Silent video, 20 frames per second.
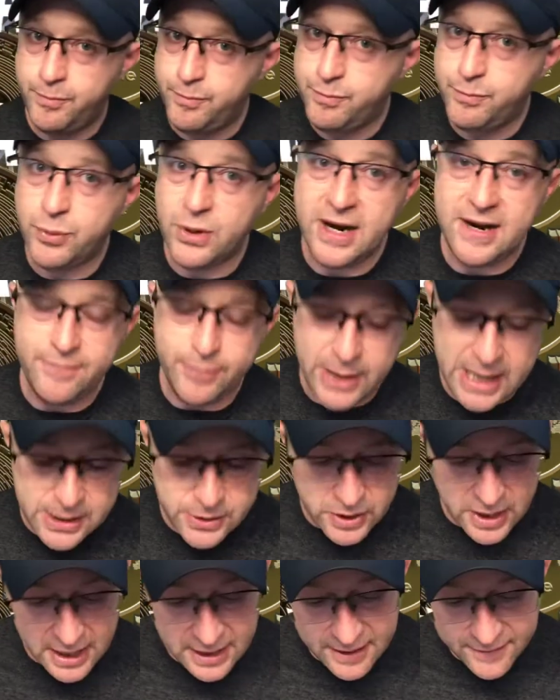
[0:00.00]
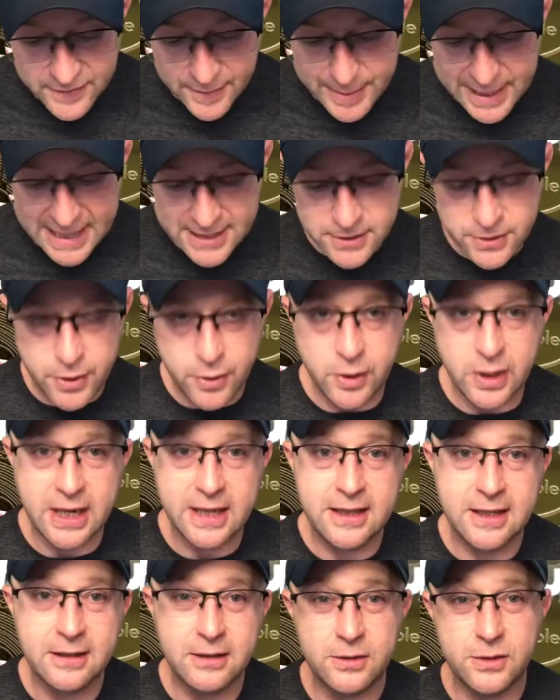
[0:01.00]
Brave browser. I love the Bat token. I
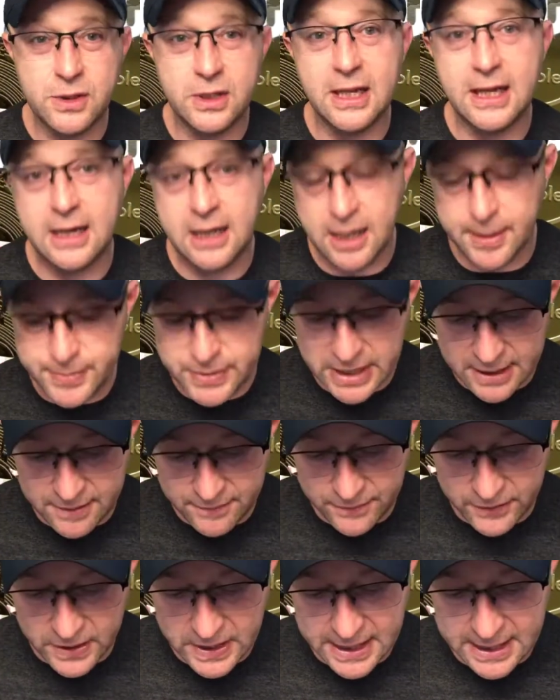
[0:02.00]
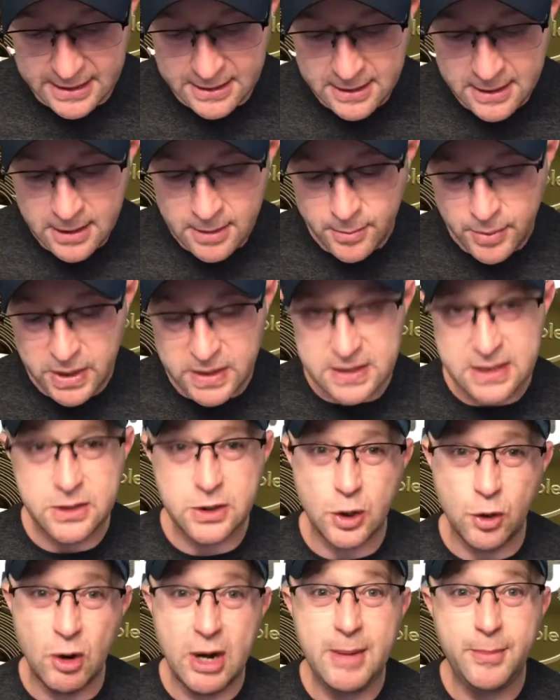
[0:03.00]
think there's a lot of upside for it because it's a
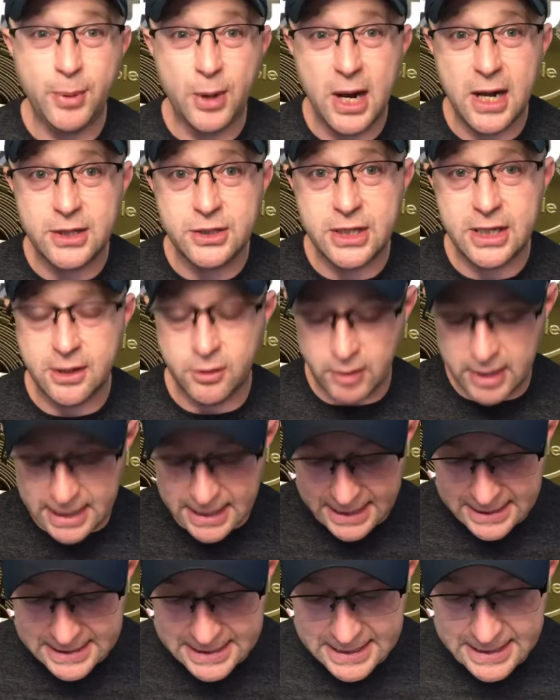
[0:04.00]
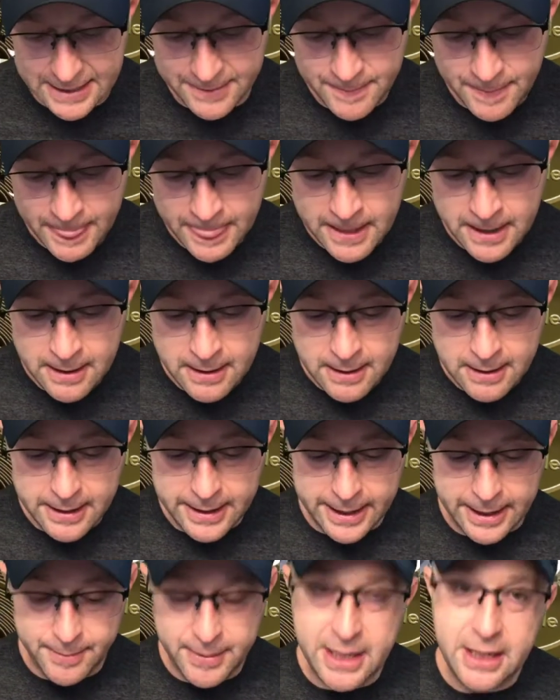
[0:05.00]
great project, great idea.
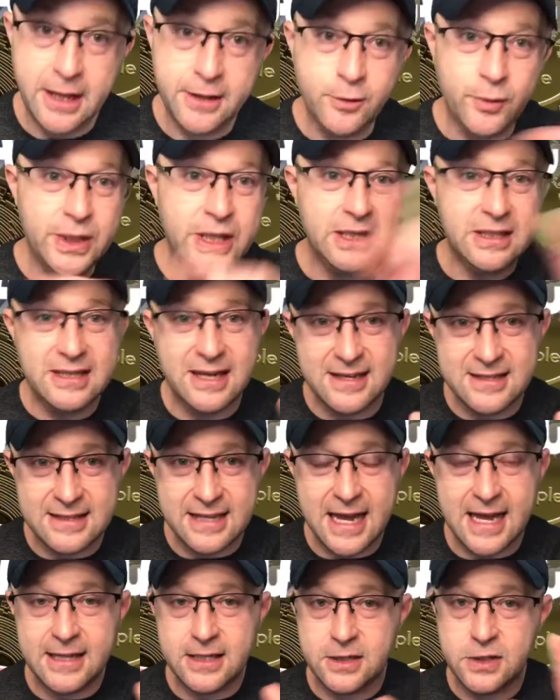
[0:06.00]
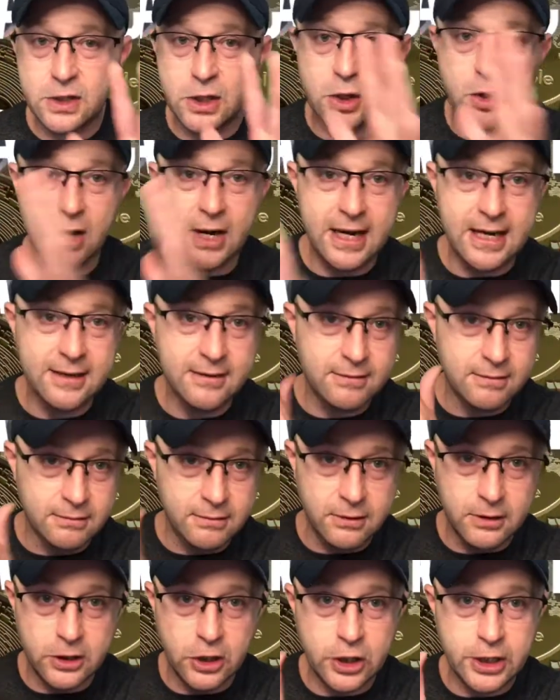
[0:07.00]
Um, another one that does that, that's a great
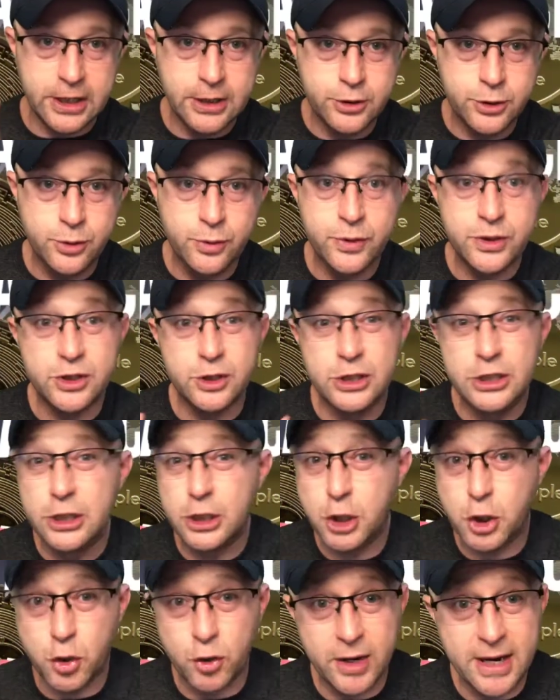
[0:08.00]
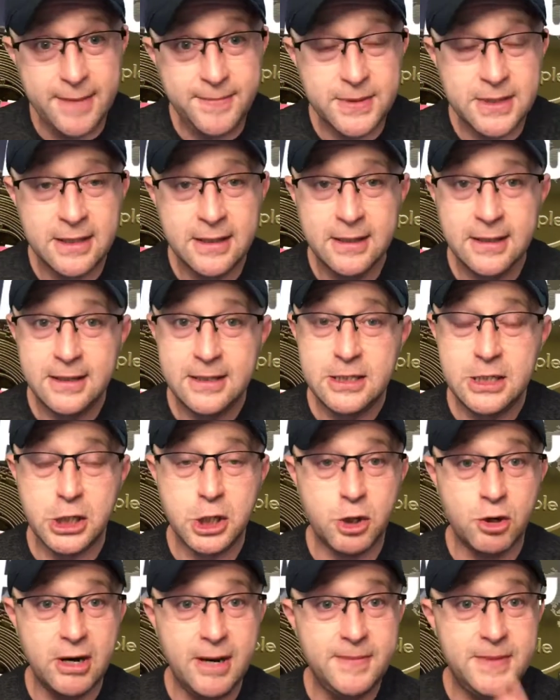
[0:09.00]
learning tool, is Decrypt.
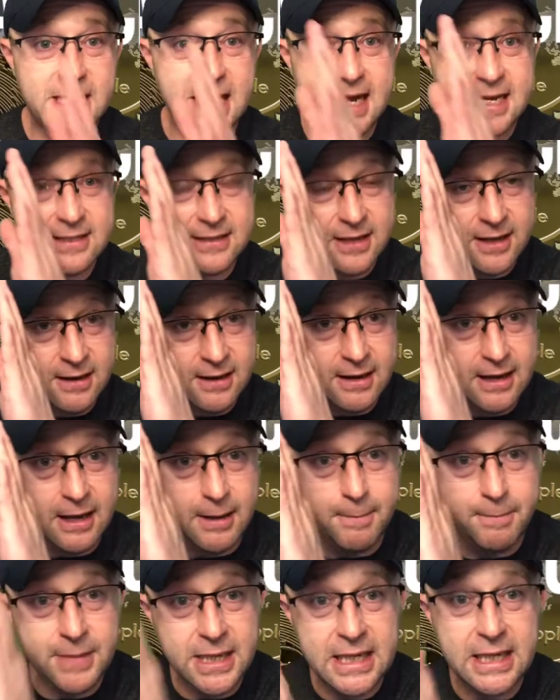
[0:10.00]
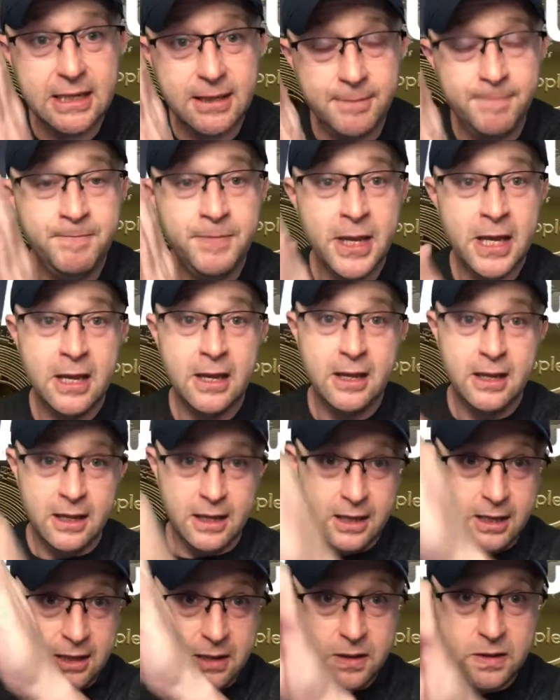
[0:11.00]
Decrypt as a, a medium
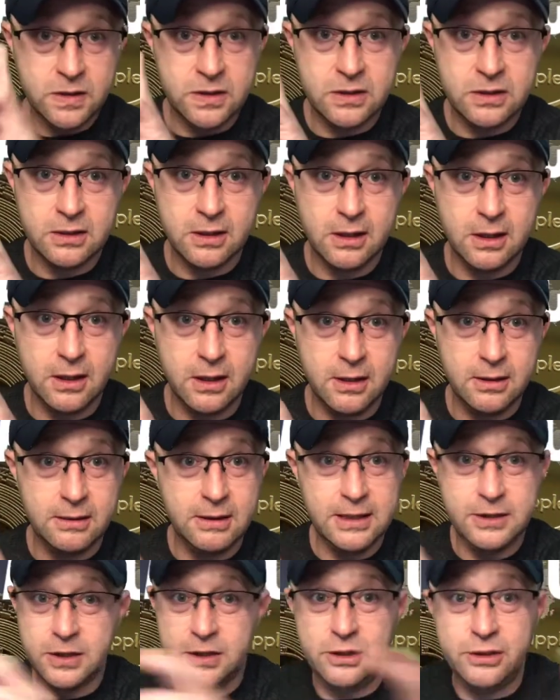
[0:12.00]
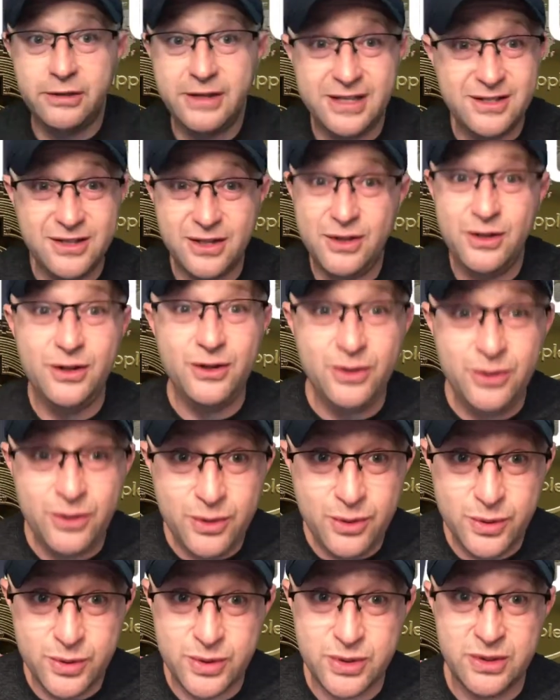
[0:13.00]
is uh, it's a it's a
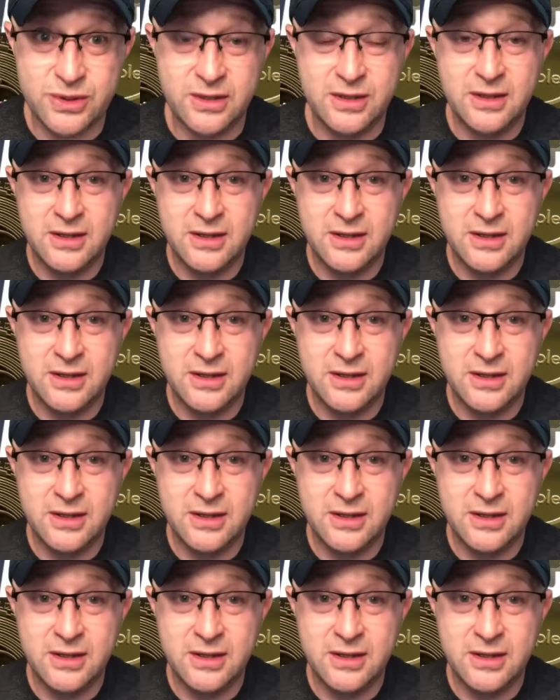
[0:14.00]
news